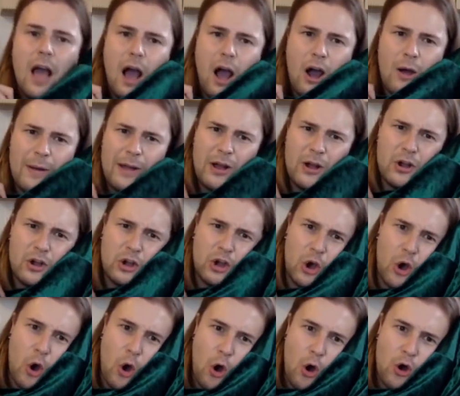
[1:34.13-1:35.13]
Oh my God,
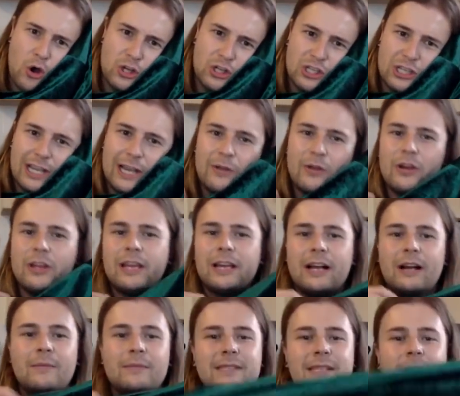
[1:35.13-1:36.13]
gorge. Look how good it
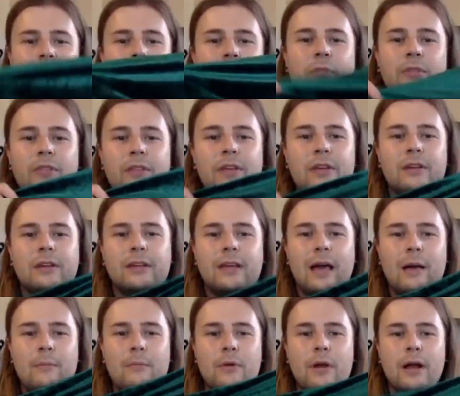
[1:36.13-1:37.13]
comes up on the
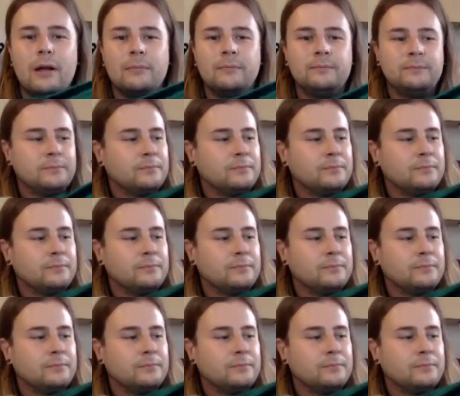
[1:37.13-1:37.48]
camera.